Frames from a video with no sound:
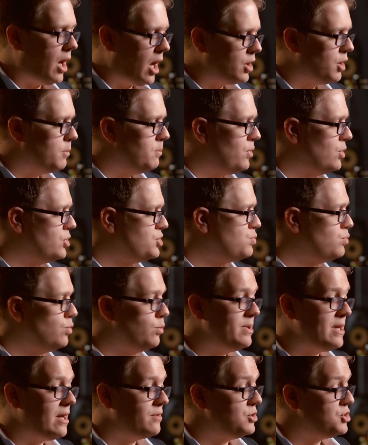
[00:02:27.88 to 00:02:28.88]
Hug and push
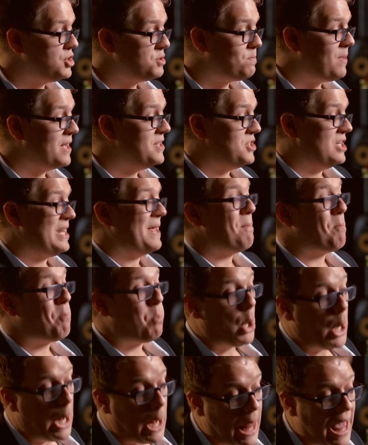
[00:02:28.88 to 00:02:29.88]
will be able to just basically
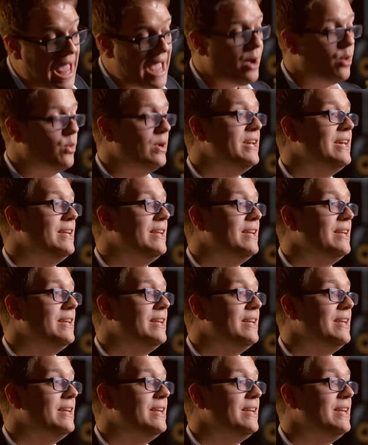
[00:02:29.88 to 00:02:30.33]
plow